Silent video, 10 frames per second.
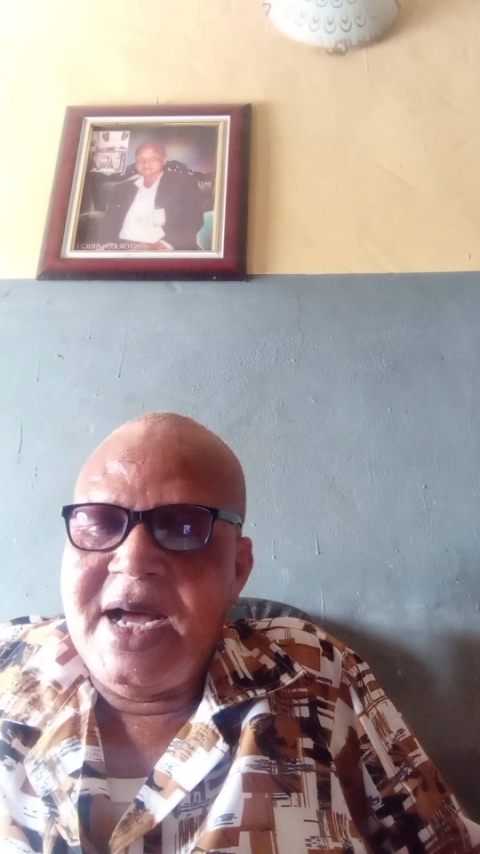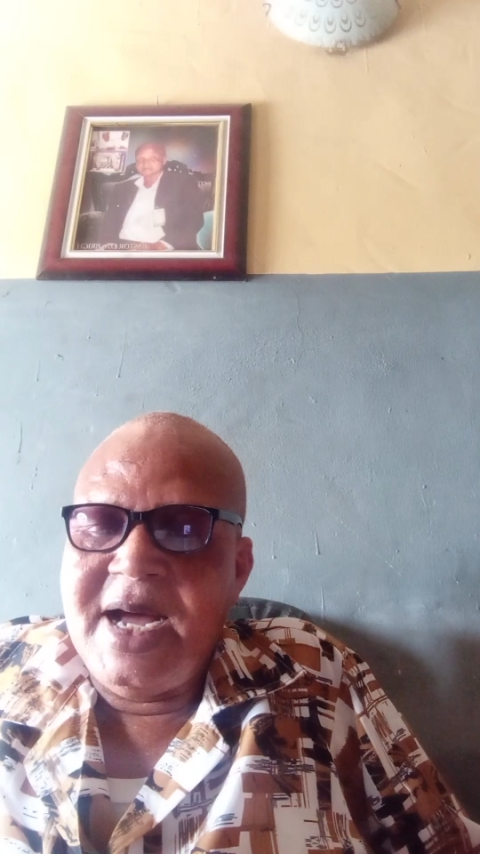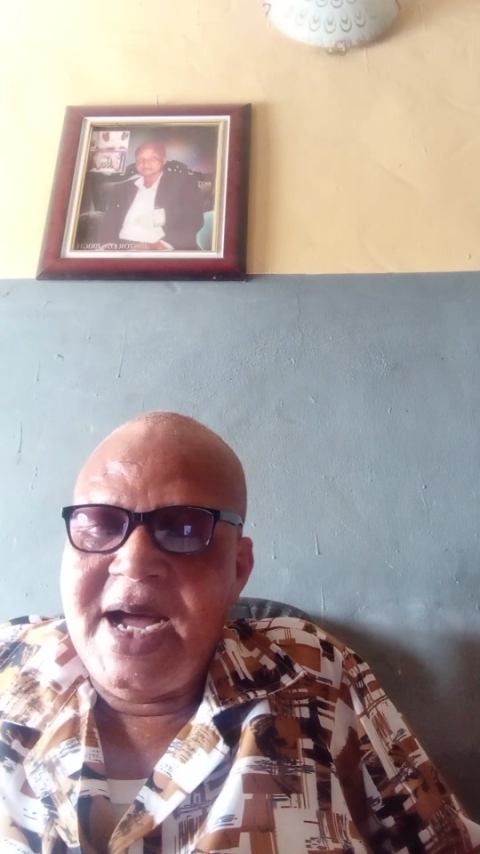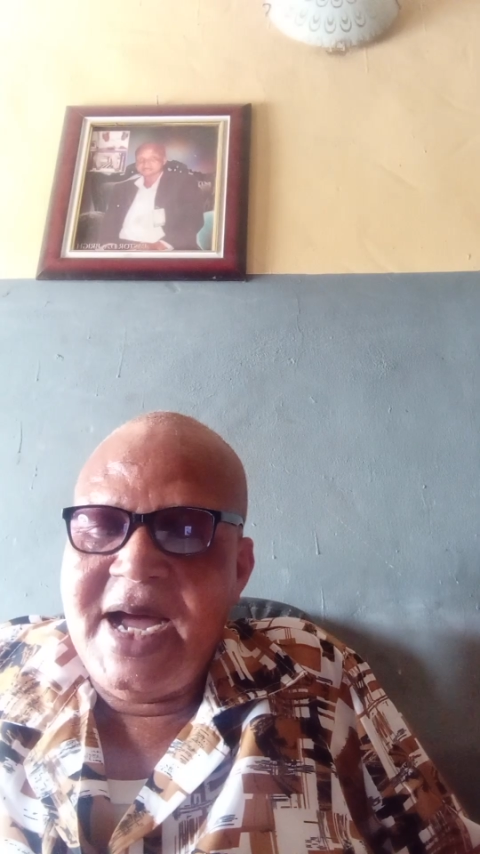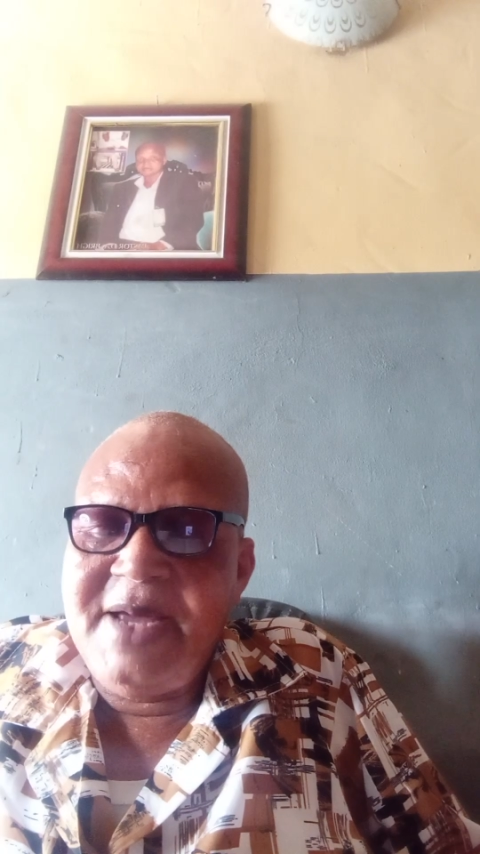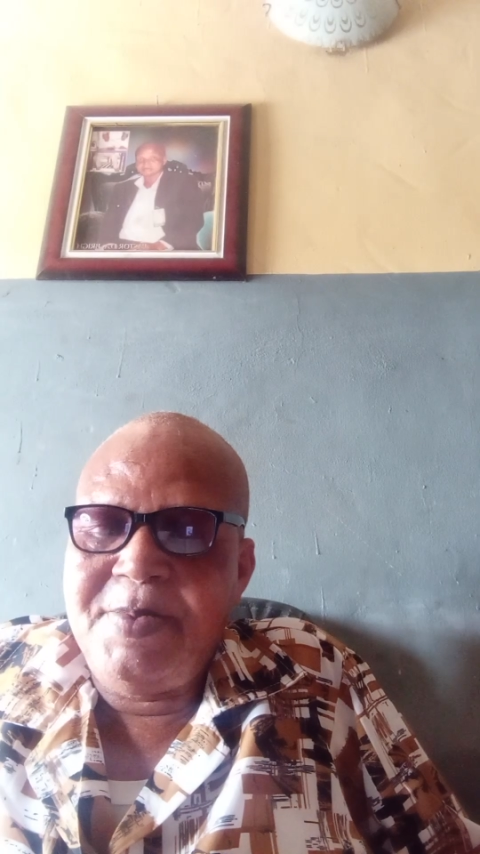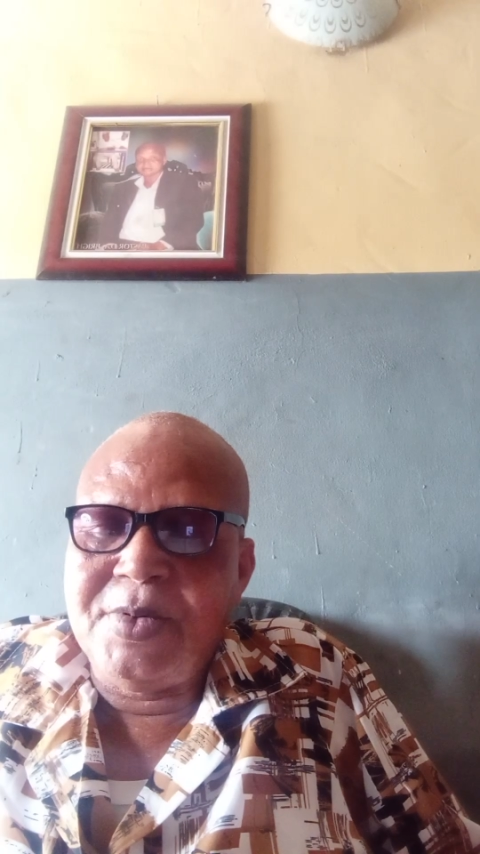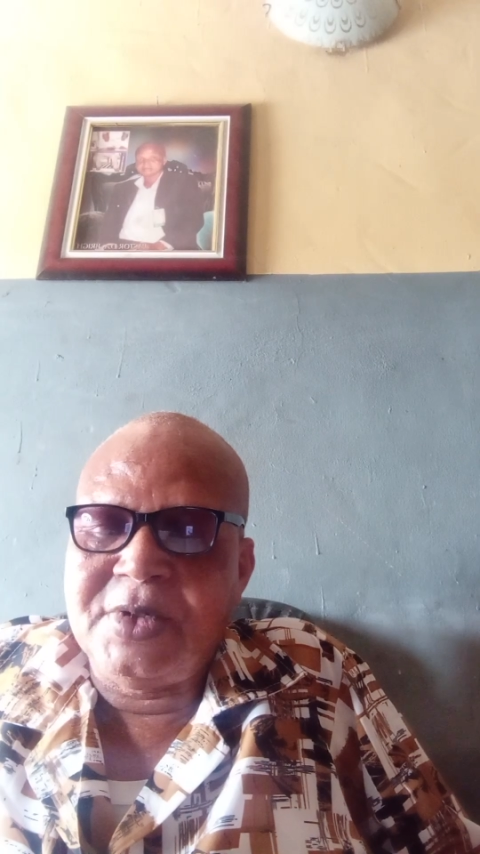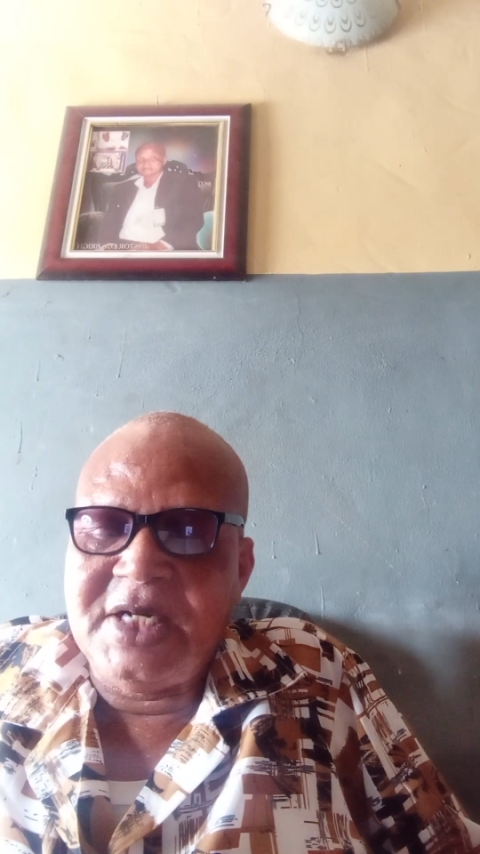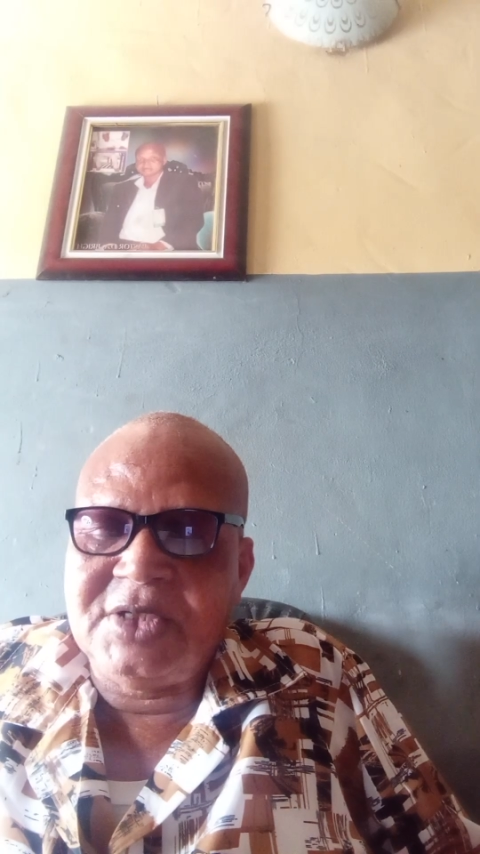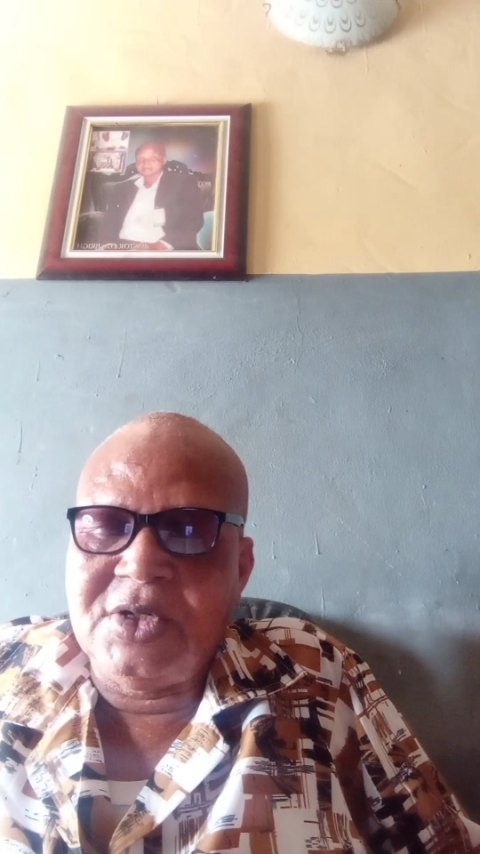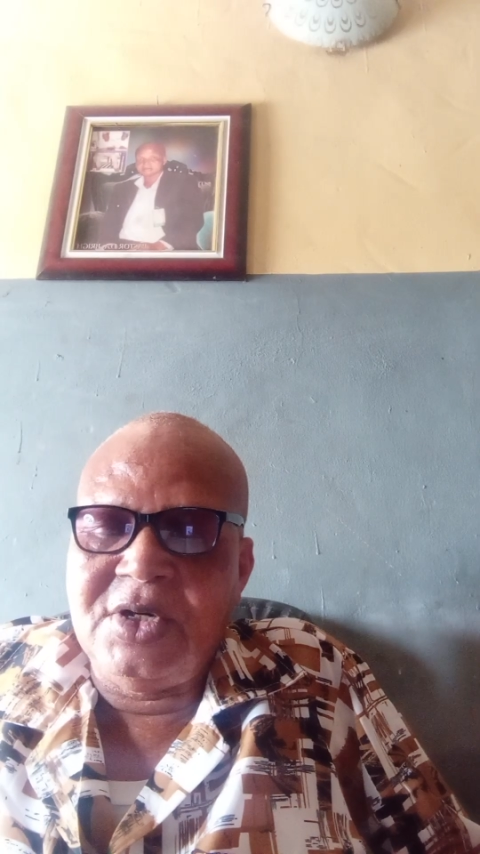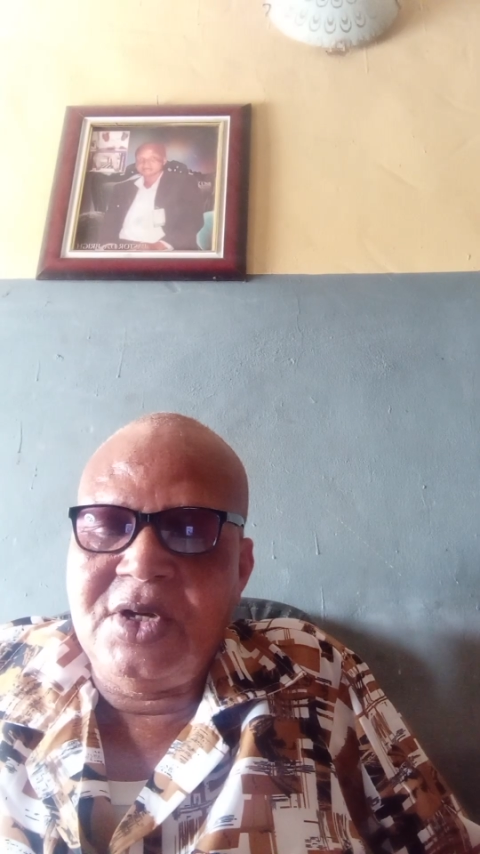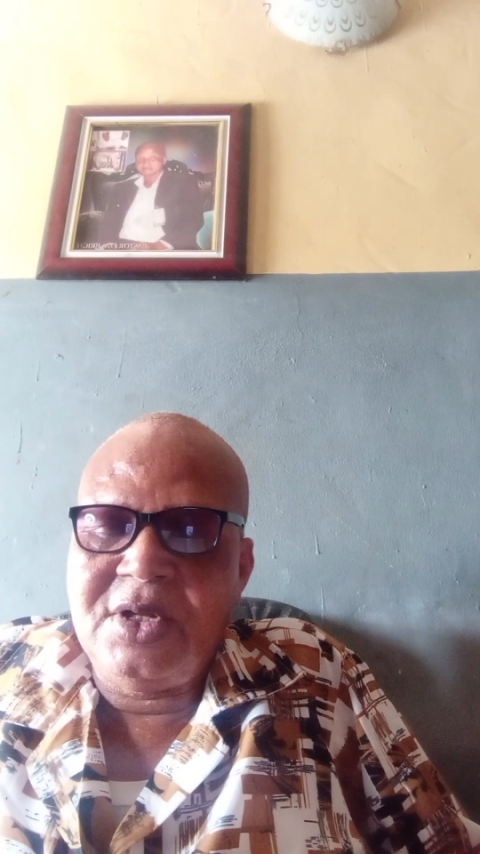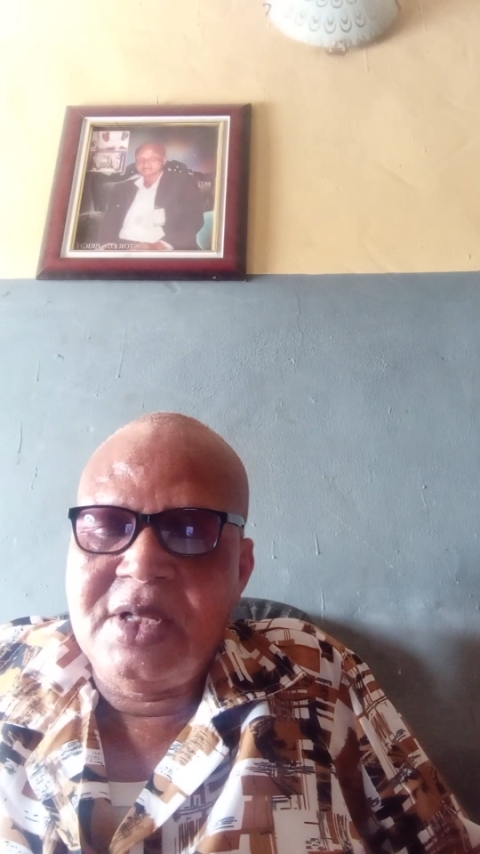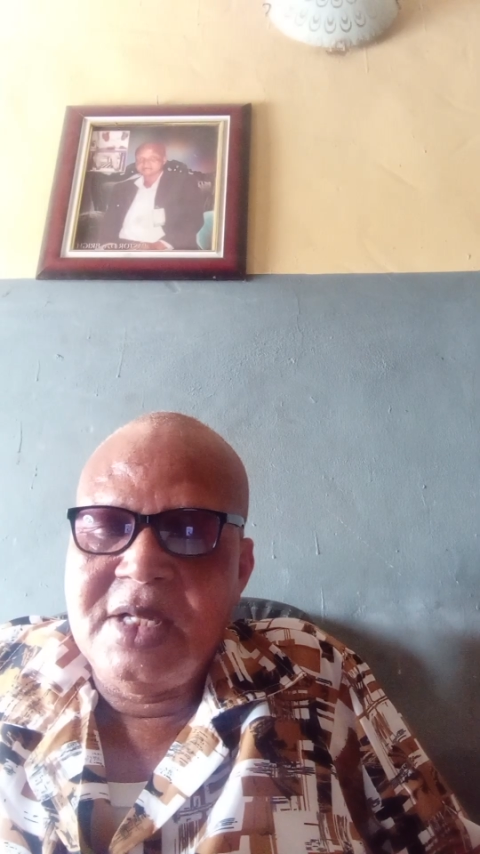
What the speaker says: High potassium